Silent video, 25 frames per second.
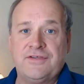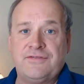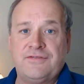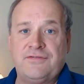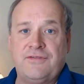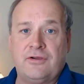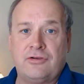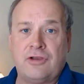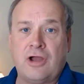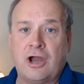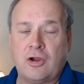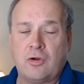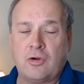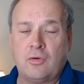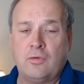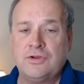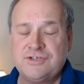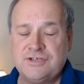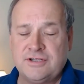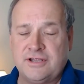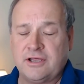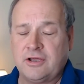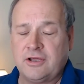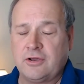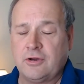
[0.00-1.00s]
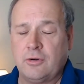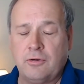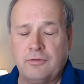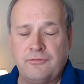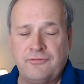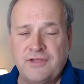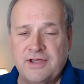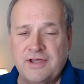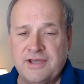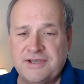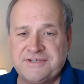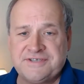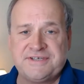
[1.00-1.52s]
They're not going to let go of
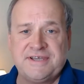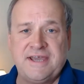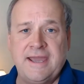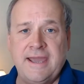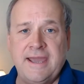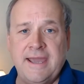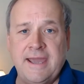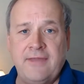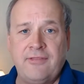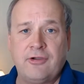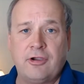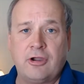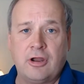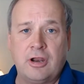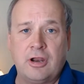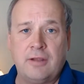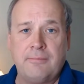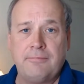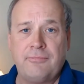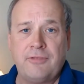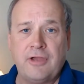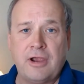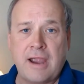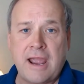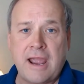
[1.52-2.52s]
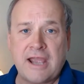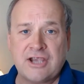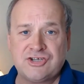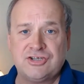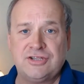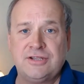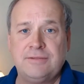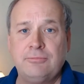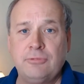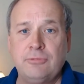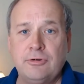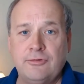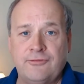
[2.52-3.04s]
this, and they're
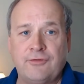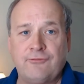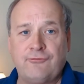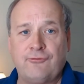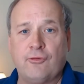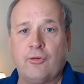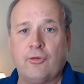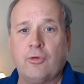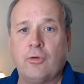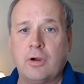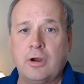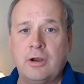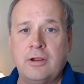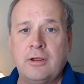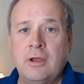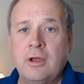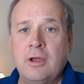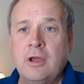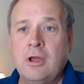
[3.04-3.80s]
actually moving forward